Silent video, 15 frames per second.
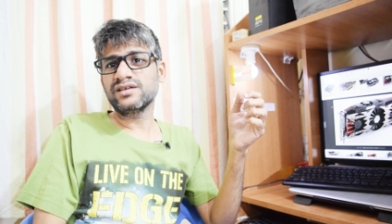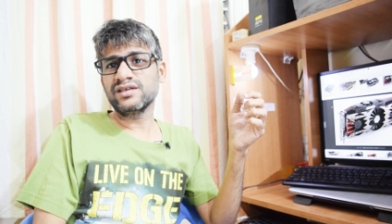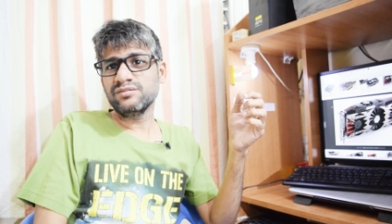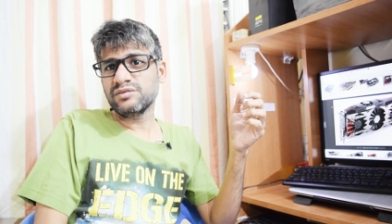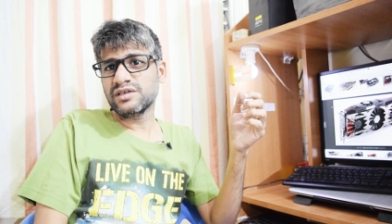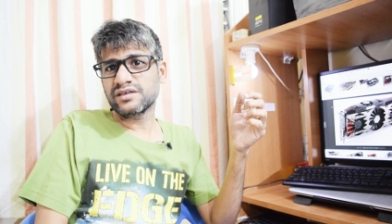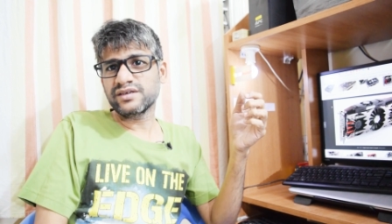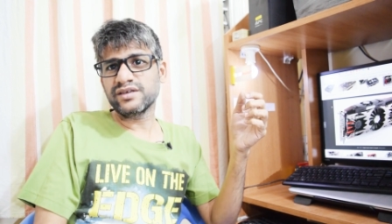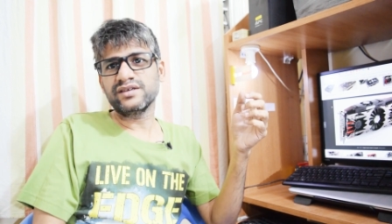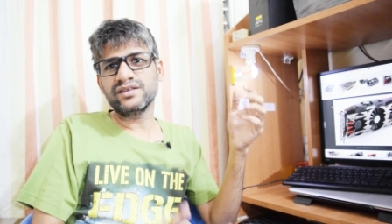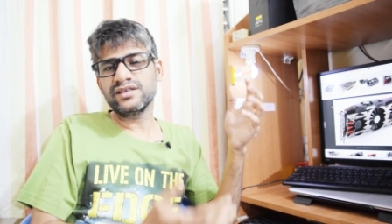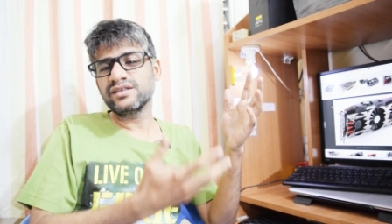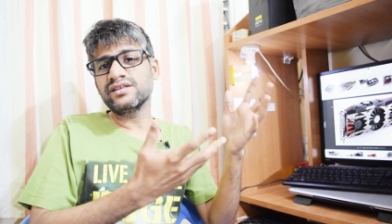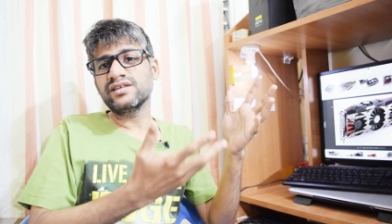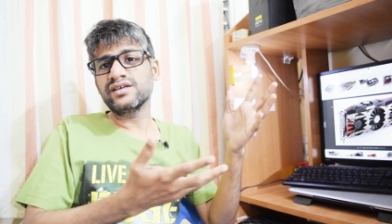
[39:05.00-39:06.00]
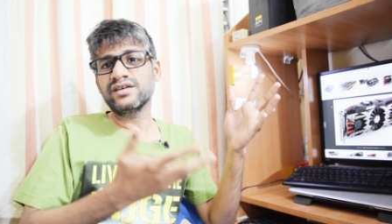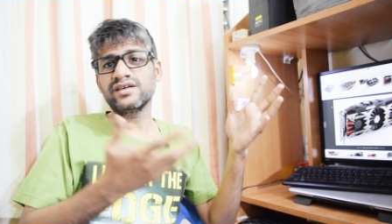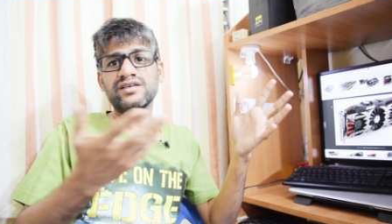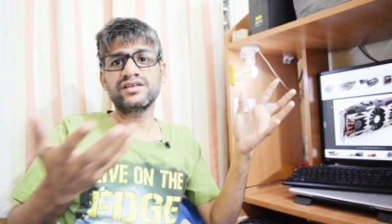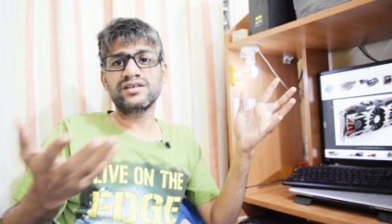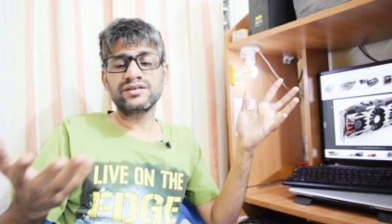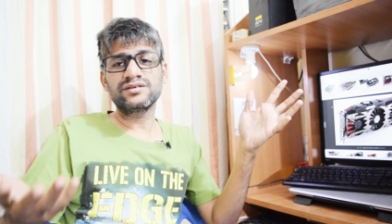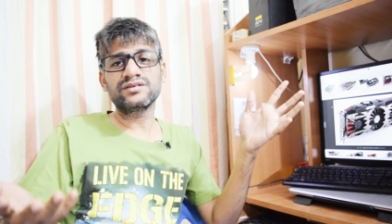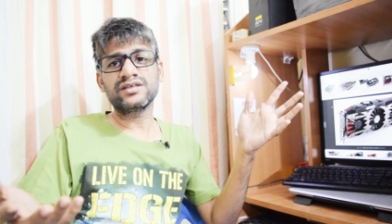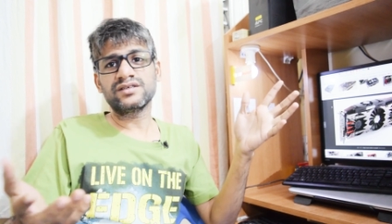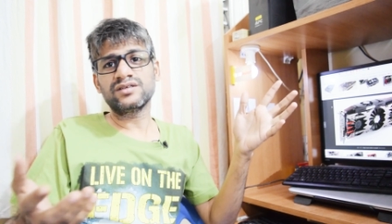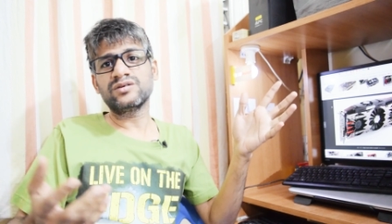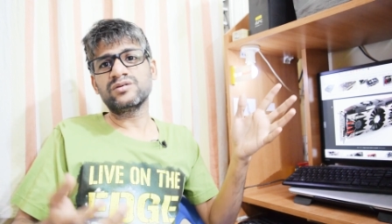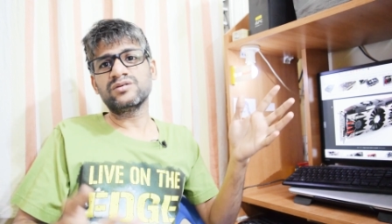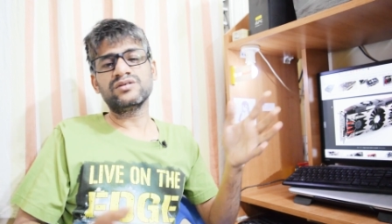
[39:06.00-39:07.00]
gimmick, and then they get into
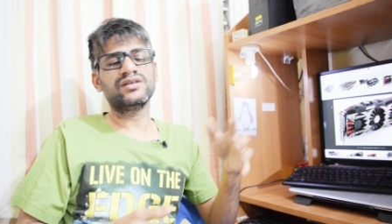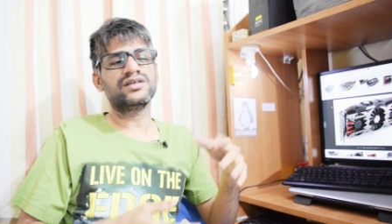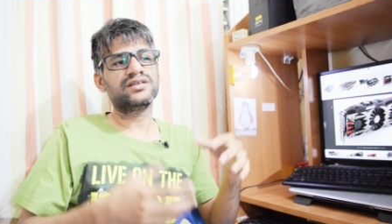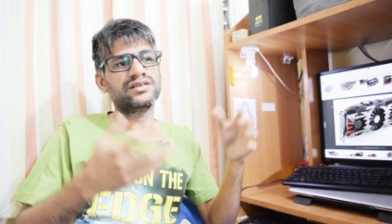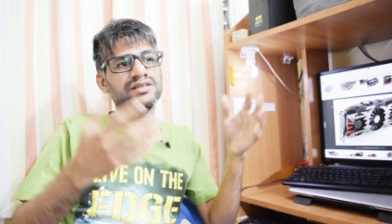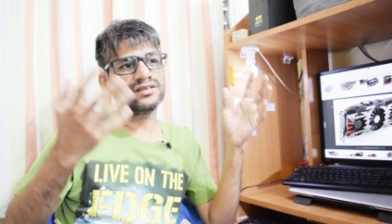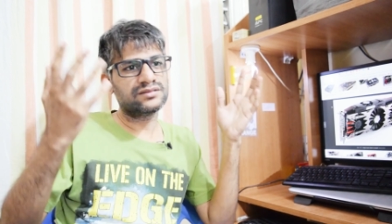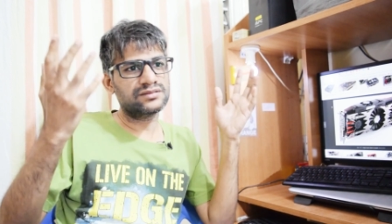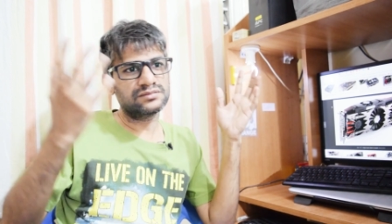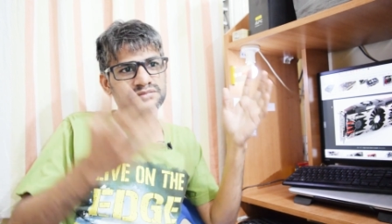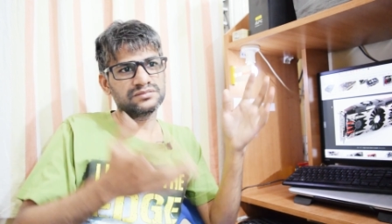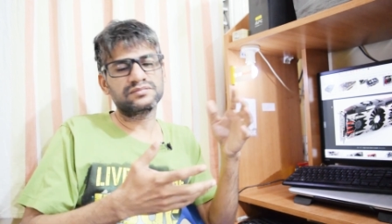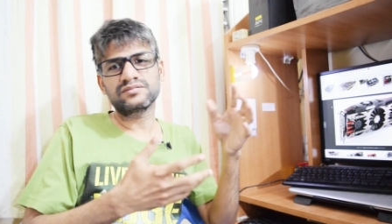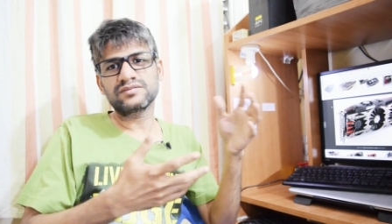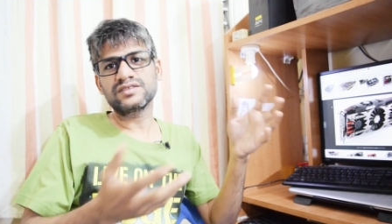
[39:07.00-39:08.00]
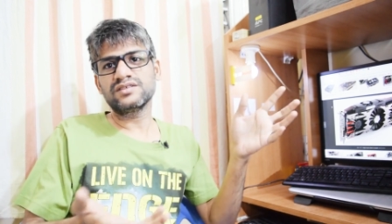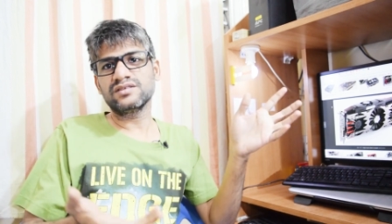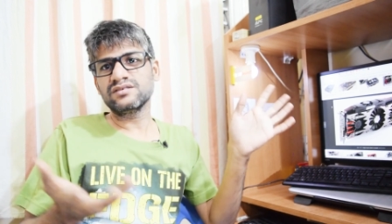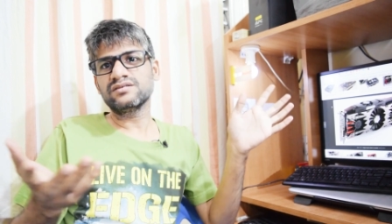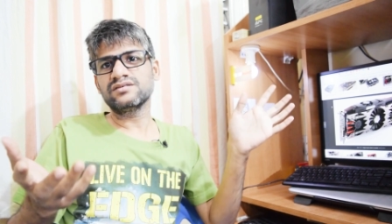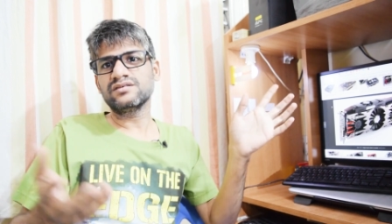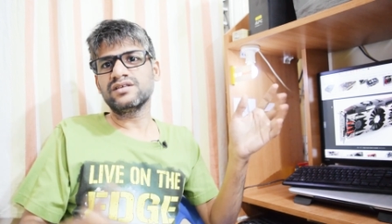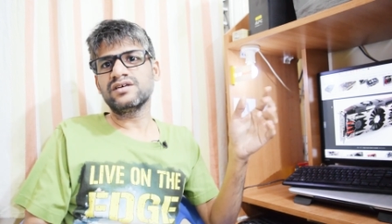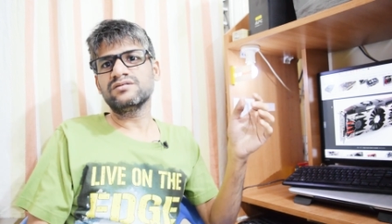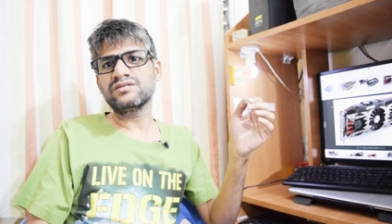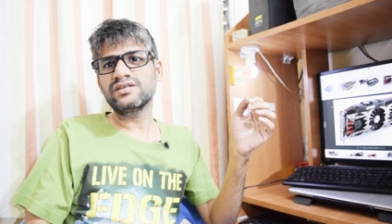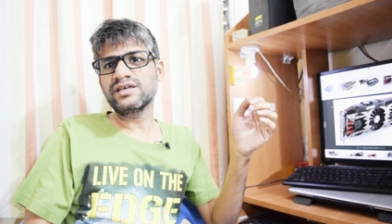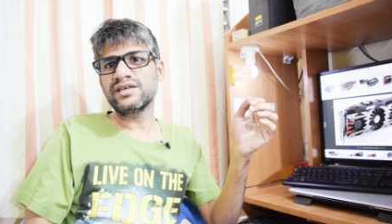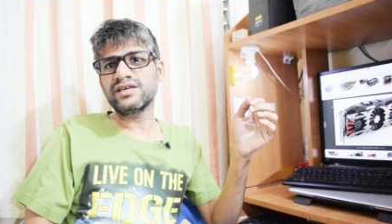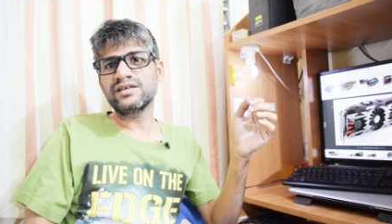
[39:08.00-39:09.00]
that role, and then you know now
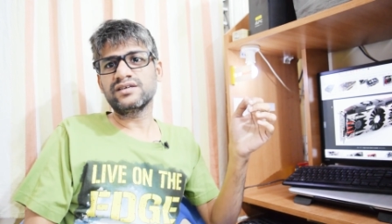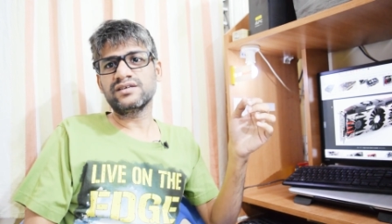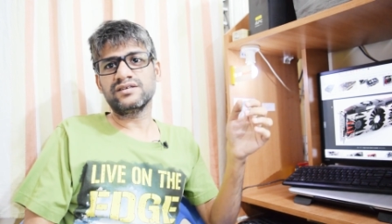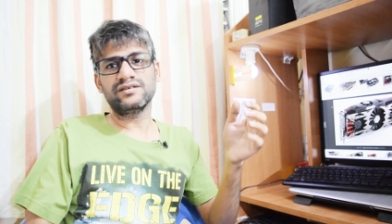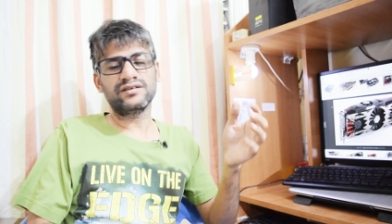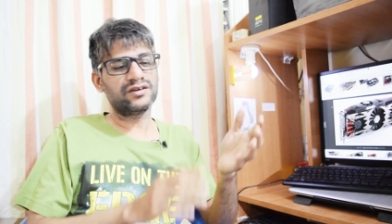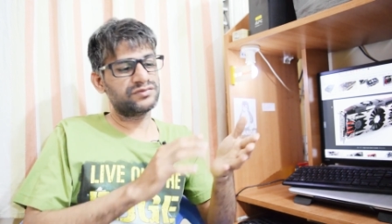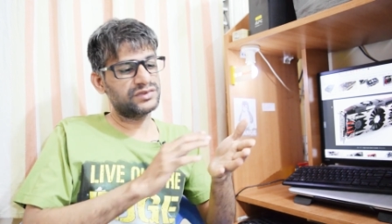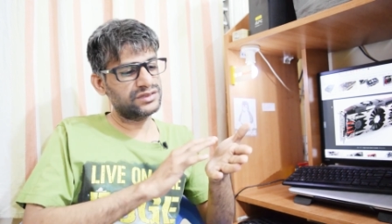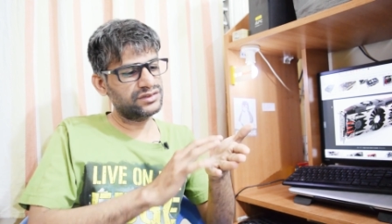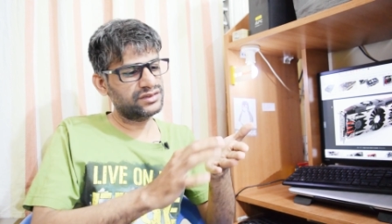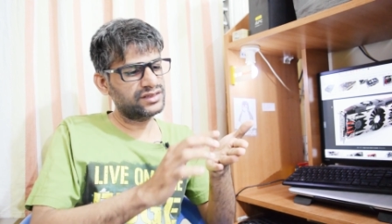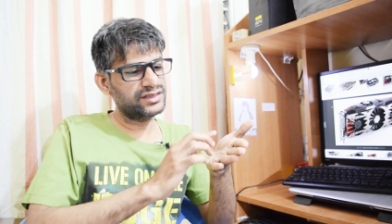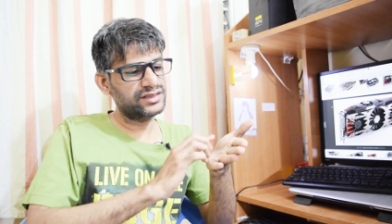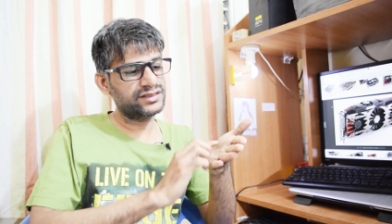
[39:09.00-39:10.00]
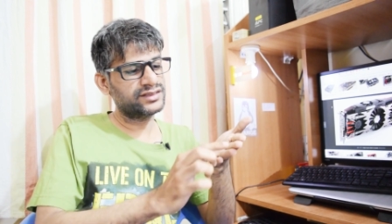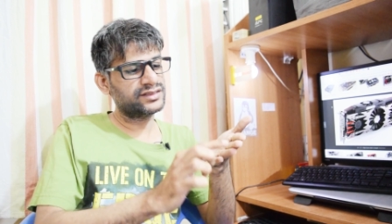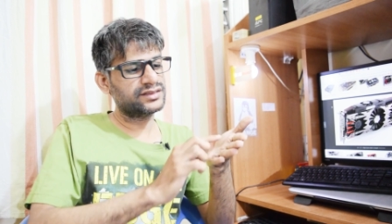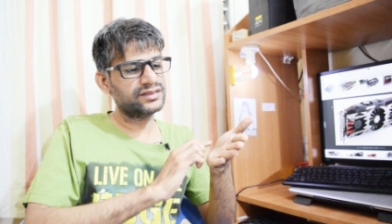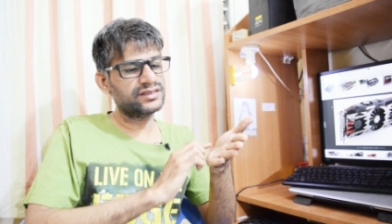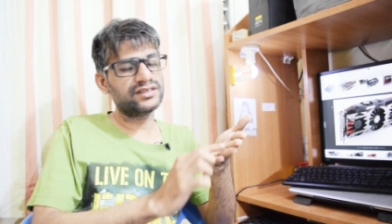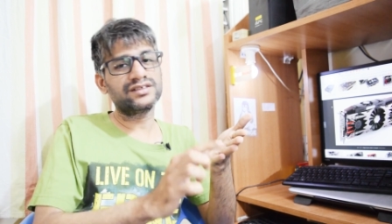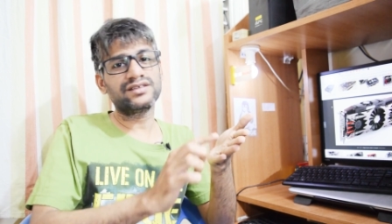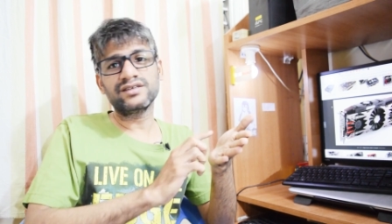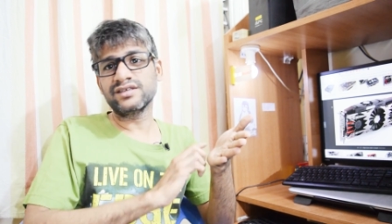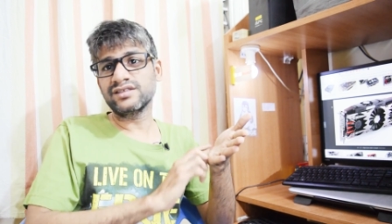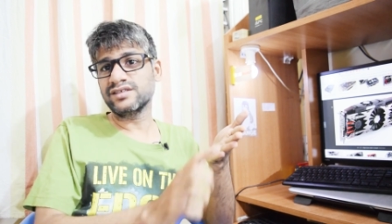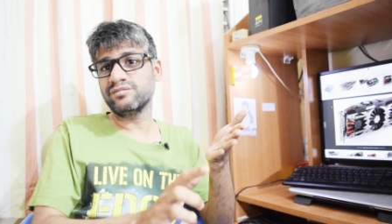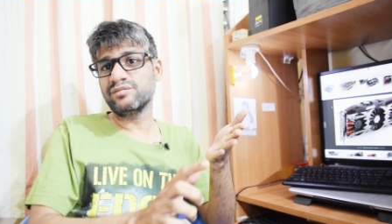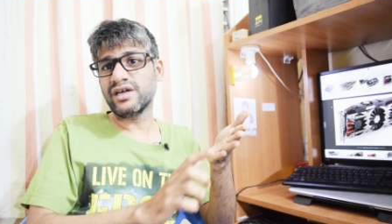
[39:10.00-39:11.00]
they are officially designated
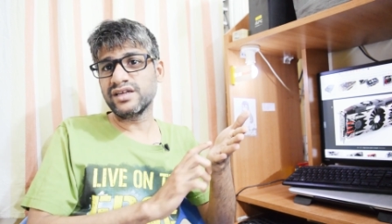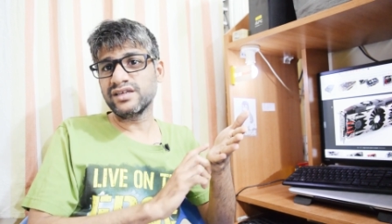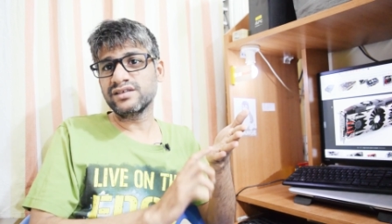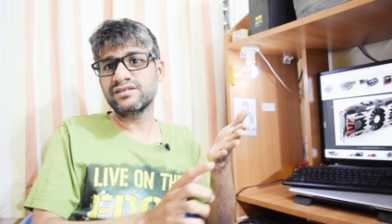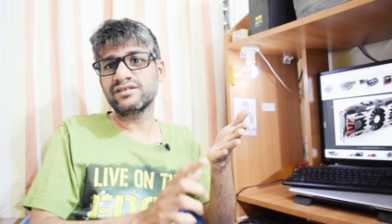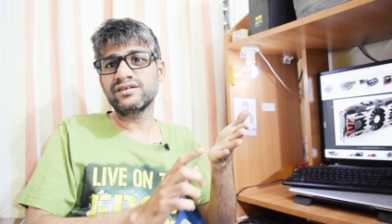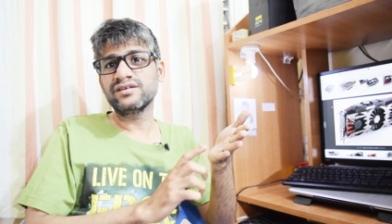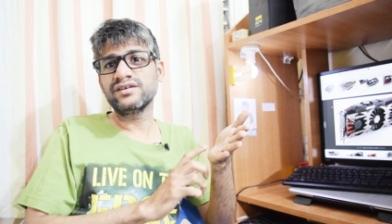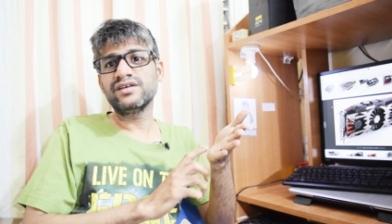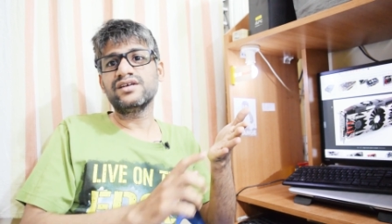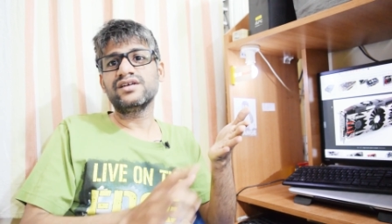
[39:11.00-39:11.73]
as a manager,